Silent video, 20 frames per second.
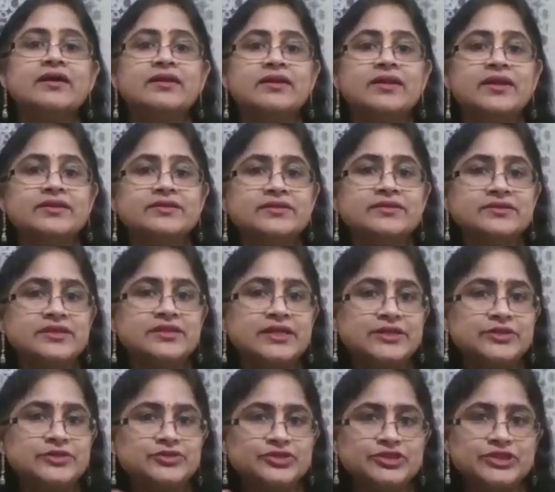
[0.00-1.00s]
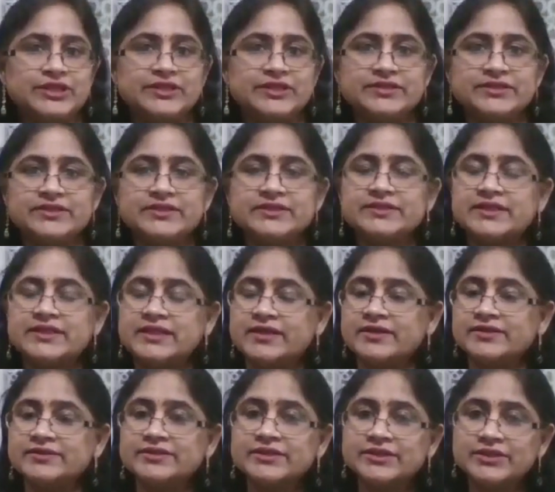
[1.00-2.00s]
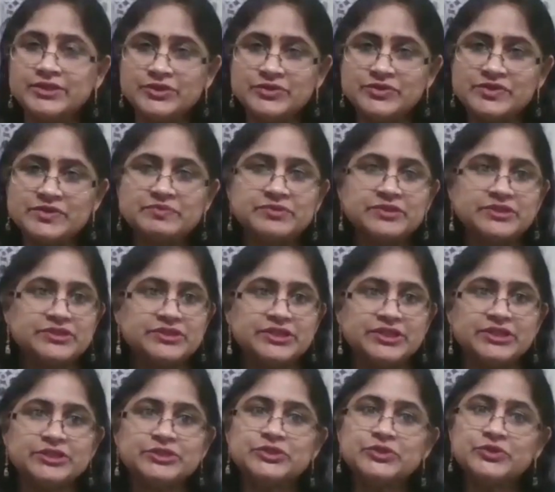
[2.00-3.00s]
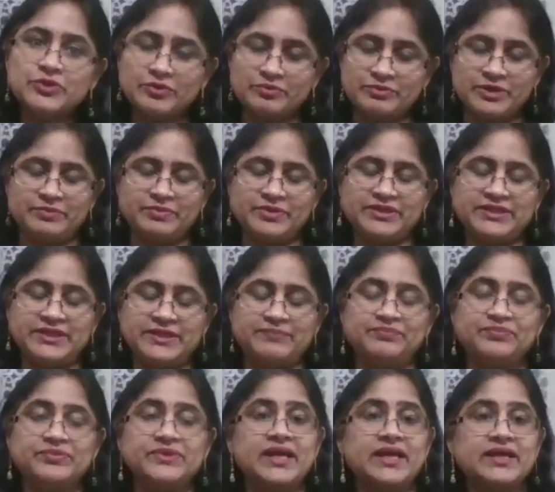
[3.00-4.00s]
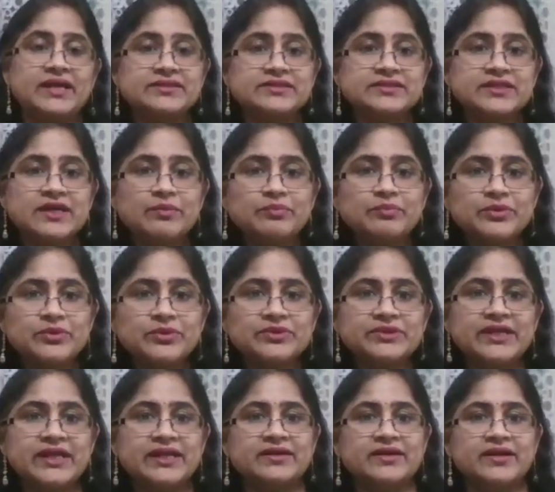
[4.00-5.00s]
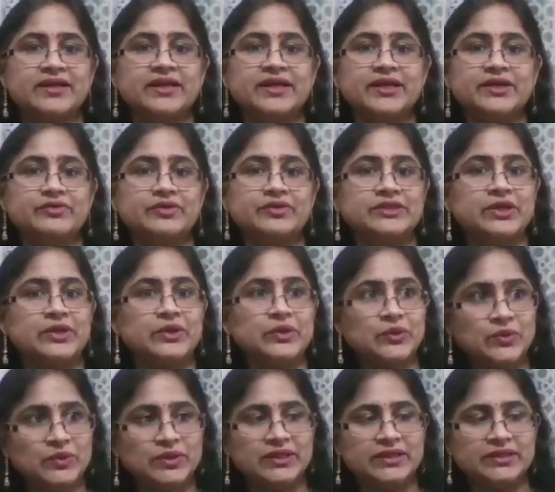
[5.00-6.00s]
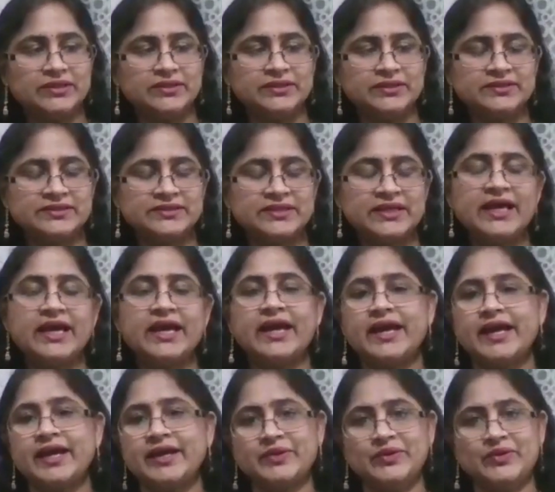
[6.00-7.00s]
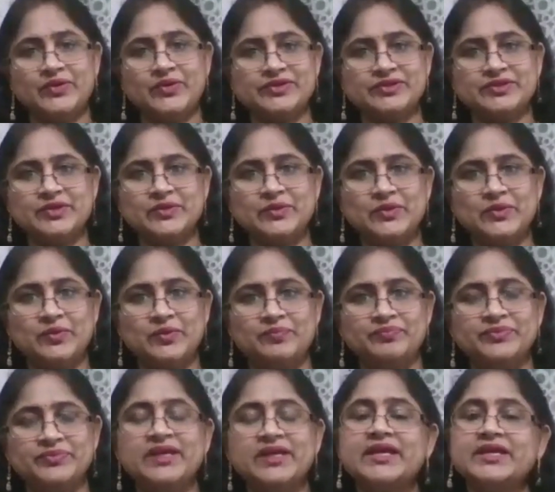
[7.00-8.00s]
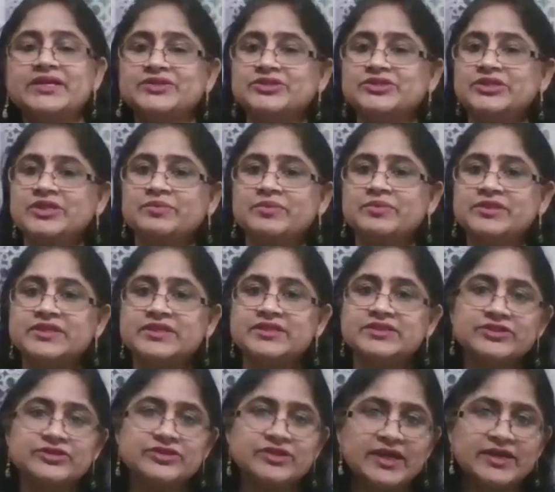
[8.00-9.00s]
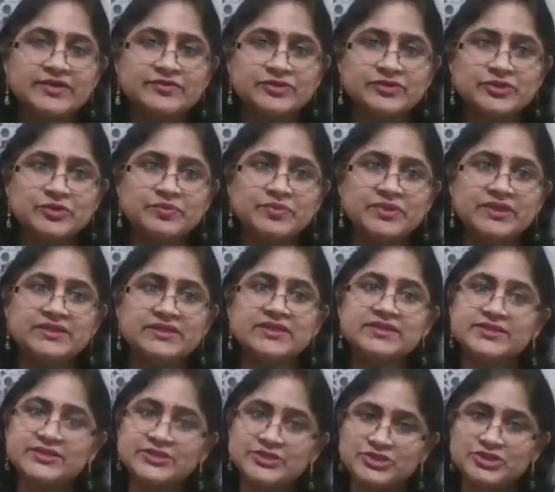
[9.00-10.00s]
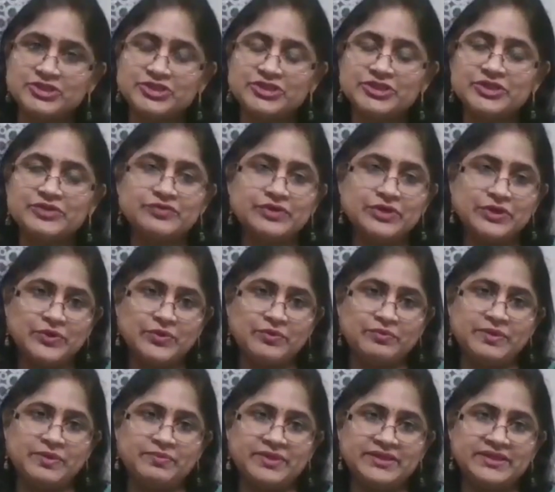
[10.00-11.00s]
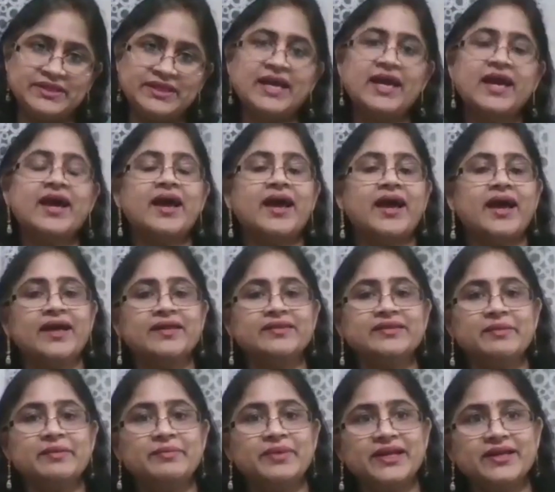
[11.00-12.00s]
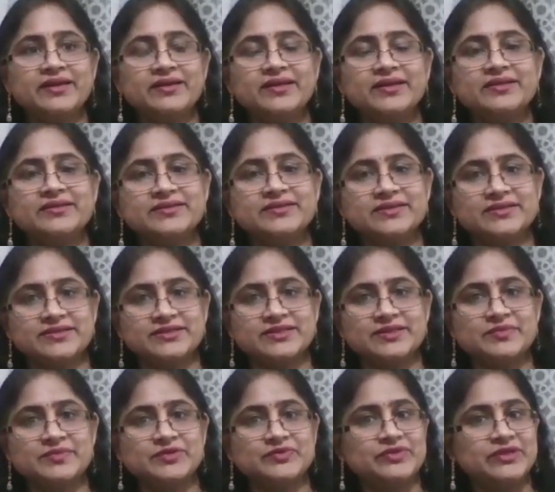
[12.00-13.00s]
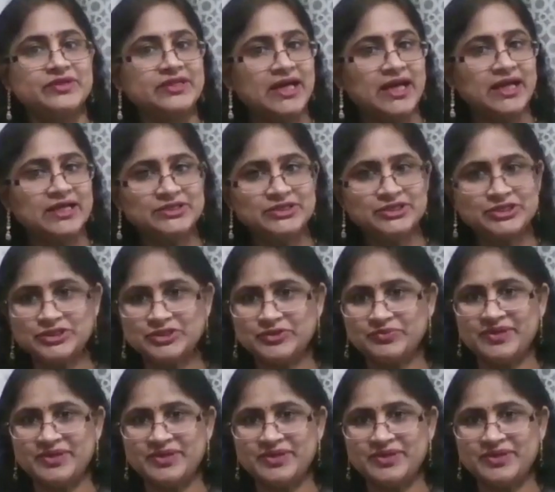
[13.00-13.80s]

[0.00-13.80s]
legislative changes and other news pertaining to homeopathy, and support and connect with our colleagues across the globe. H W C strives to be the search engine for homeopathy and the medical systems for alternative